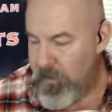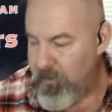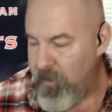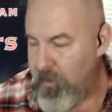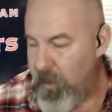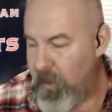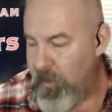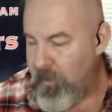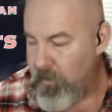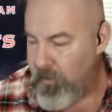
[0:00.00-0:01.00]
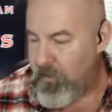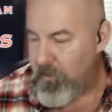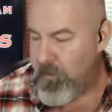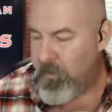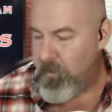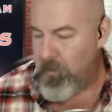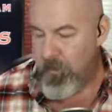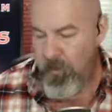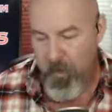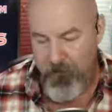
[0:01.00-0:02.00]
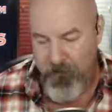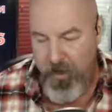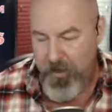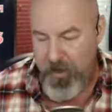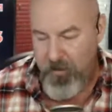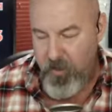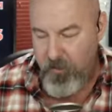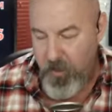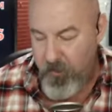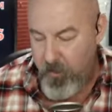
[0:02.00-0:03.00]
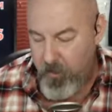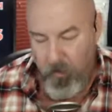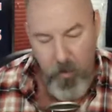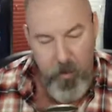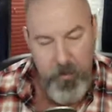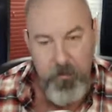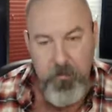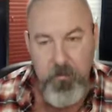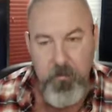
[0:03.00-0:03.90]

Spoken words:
Let's do our Friday night toast. I'm doing it with water.